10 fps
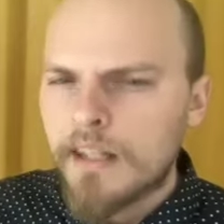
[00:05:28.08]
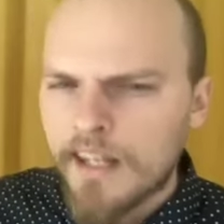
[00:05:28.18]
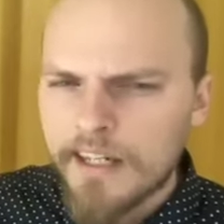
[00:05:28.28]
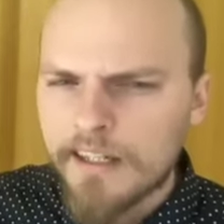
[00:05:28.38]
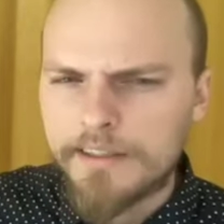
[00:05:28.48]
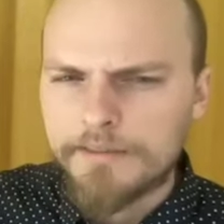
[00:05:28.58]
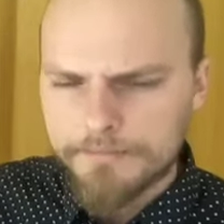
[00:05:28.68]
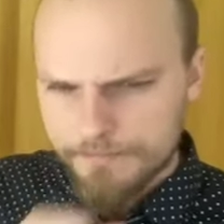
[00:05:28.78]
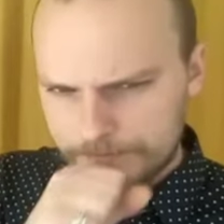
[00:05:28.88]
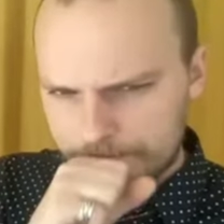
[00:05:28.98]
Hey,
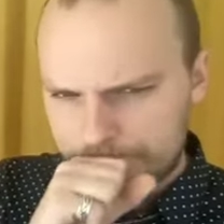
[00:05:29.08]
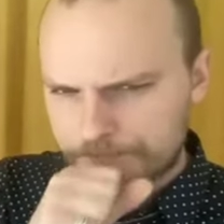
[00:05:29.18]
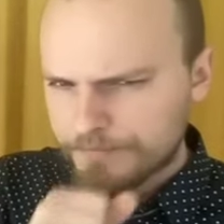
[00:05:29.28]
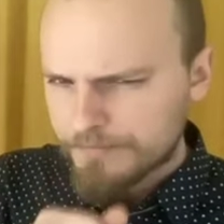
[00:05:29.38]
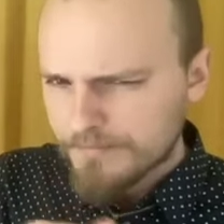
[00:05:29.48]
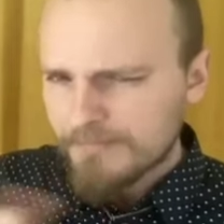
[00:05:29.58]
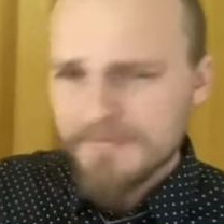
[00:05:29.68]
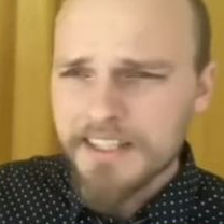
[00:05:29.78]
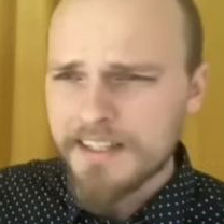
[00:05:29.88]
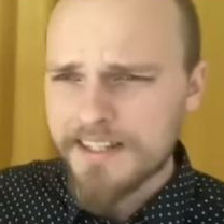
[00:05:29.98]

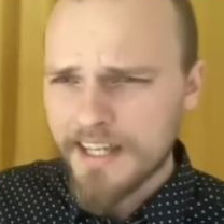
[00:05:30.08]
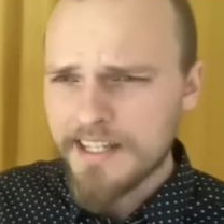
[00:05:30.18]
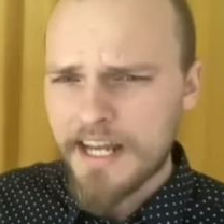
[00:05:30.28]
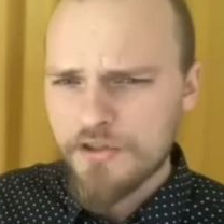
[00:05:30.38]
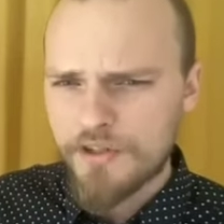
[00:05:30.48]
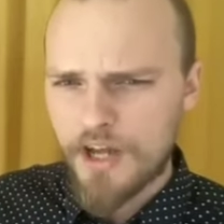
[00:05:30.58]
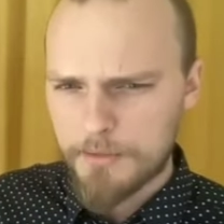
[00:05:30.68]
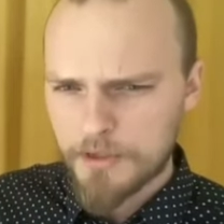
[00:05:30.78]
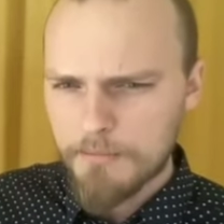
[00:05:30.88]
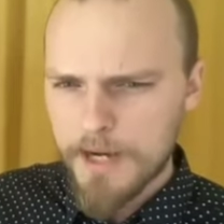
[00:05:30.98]
is that an
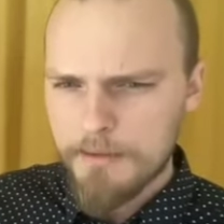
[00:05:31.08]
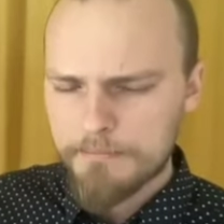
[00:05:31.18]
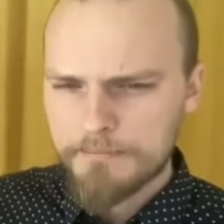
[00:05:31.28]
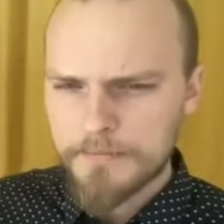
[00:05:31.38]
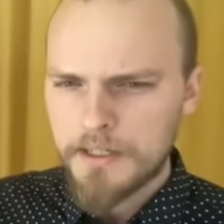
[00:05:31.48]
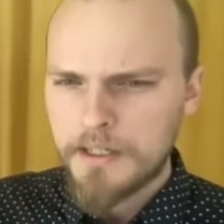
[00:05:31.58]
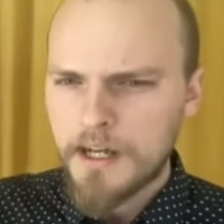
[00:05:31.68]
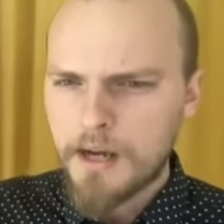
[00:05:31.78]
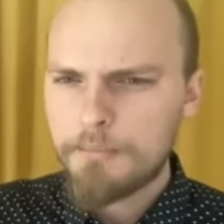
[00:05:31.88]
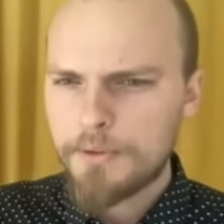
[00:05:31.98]
astronomical map?
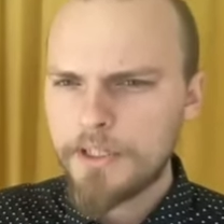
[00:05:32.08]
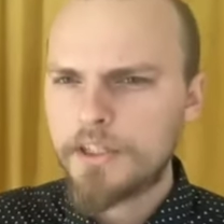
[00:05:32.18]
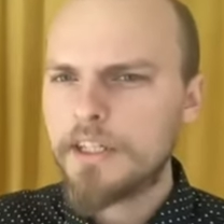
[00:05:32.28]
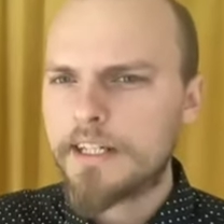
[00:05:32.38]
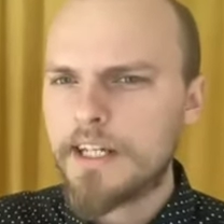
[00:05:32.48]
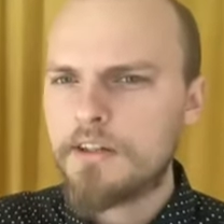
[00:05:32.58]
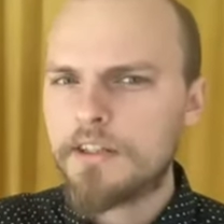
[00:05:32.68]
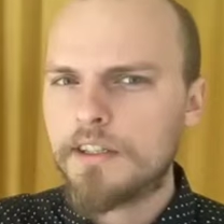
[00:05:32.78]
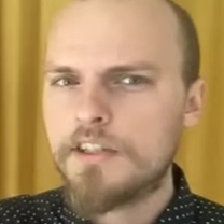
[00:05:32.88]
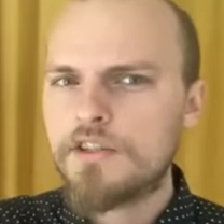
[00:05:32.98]
I'm pretty good at
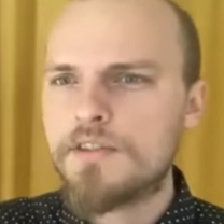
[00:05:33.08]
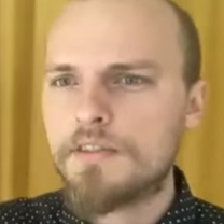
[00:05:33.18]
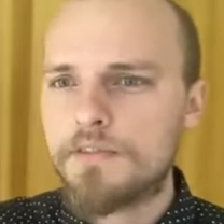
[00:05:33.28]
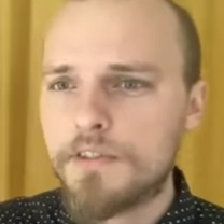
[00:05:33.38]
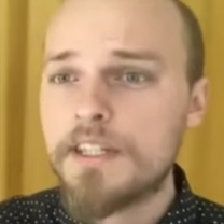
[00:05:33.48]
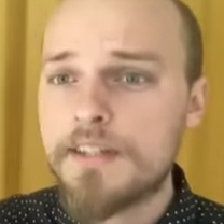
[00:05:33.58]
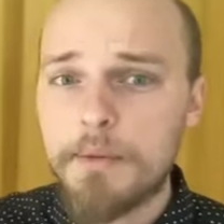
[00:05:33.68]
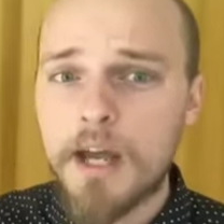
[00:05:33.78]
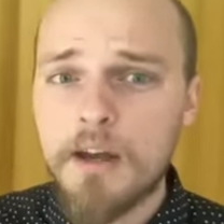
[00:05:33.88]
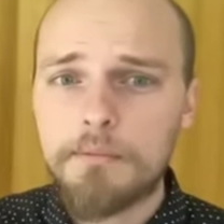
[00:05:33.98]
calculations if you need
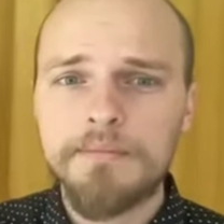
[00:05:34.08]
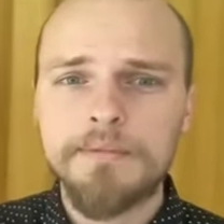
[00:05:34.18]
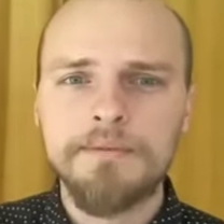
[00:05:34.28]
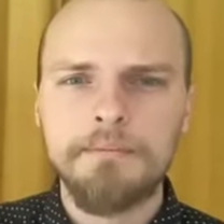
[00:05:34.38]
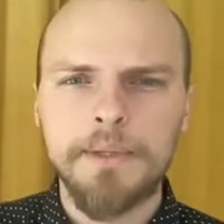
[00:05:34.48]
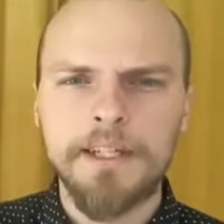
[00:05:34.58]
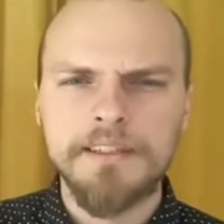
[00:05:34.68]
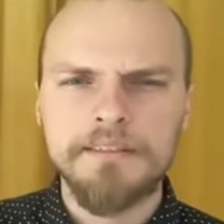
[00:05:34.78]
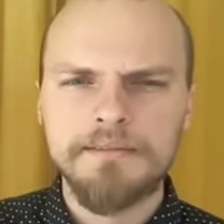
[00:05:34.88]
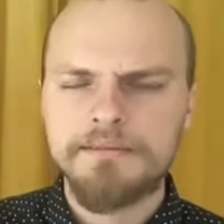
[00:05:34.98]
some help,
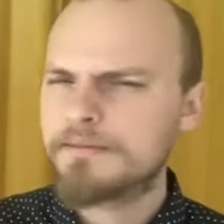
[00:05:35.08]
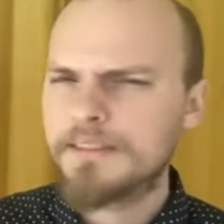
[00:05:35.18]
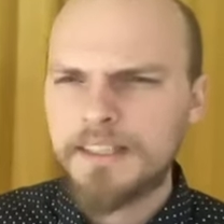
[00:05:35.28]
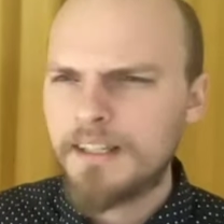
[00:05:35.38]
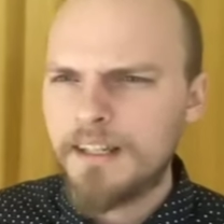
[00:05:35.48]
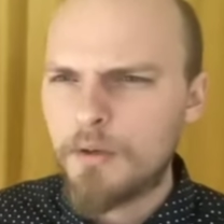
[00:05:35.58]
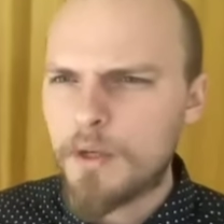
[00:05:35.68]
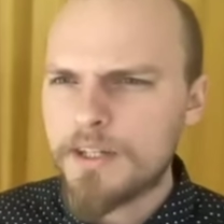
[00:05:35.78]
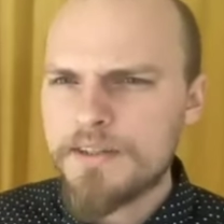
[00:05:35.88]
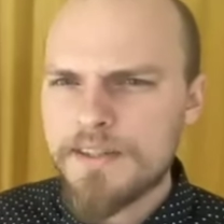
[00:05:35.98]
but
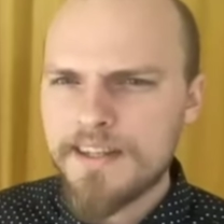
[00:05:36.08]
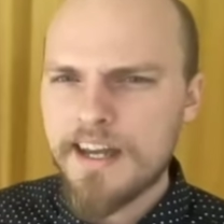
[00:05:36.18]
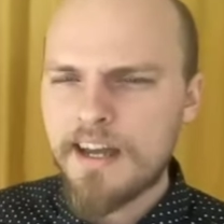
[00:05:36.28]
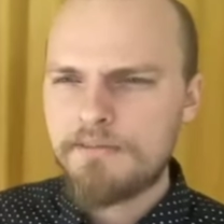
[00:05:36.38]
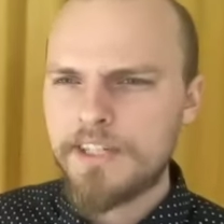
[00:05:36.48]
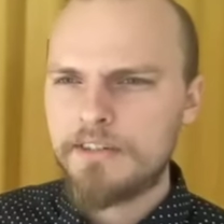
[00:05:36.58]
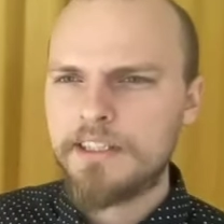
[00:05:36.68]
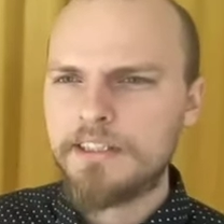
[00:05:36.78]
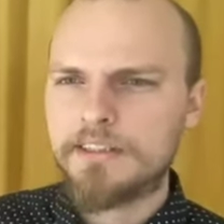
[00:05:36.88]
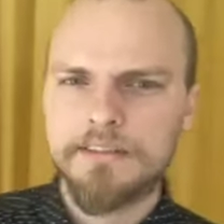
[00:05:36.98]
what use does that have down
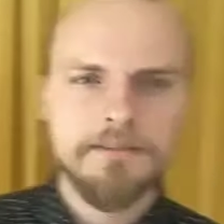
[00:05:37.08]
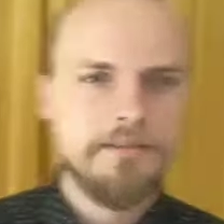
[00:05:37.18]
here?